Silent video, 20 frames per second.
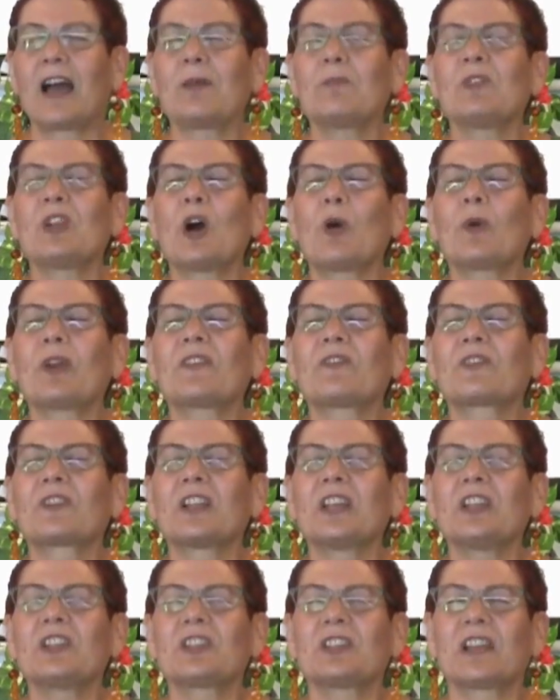I'm knowing
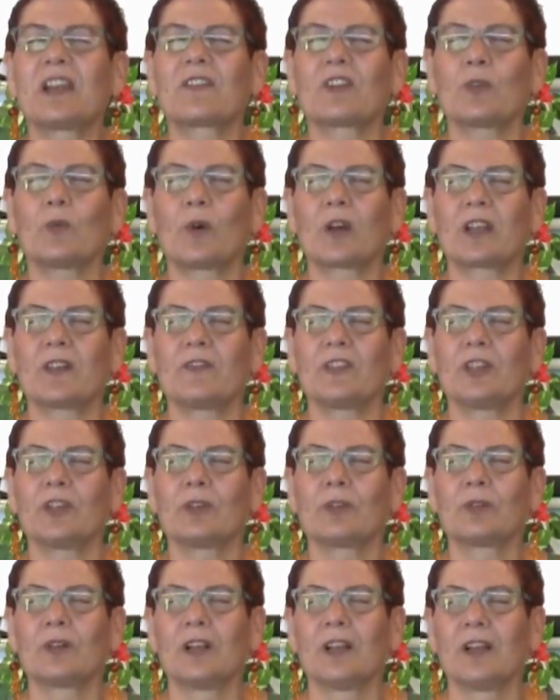for each and every one of
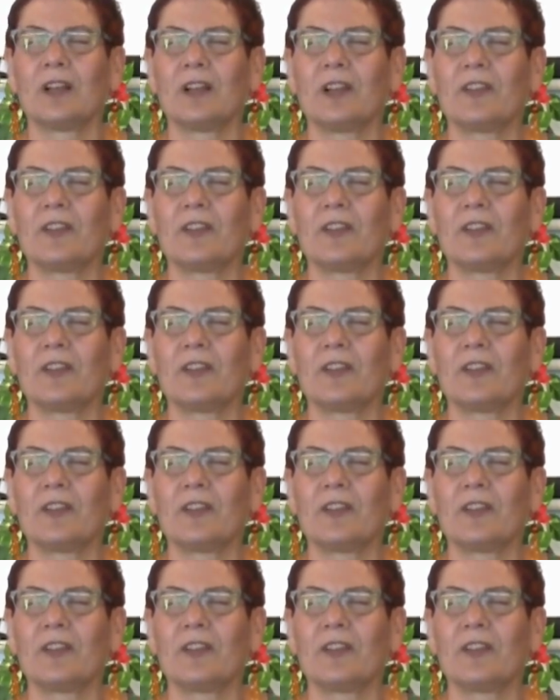you